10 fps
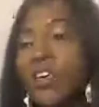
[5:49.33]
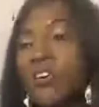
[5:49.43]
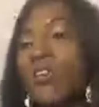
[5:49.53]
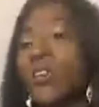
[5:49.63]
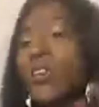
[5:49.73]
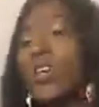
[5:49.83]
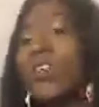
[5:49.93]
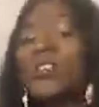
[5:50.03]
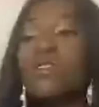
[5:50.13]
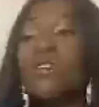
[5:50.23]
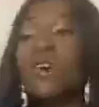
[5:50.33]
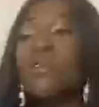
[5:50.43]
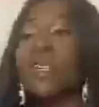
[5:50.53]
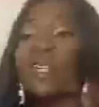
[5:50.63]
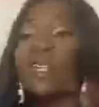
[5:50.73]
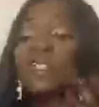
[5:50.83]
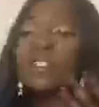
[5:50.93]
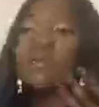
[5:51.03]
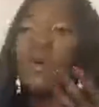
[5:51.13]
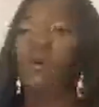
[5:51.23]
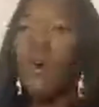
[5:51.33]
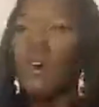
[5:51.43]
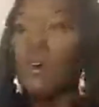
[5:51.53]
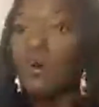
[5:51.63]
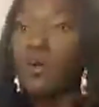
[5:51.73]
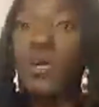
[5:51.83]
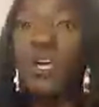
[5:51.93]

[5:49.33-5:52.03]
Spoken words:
If you're on Instagram, the link is in my bio.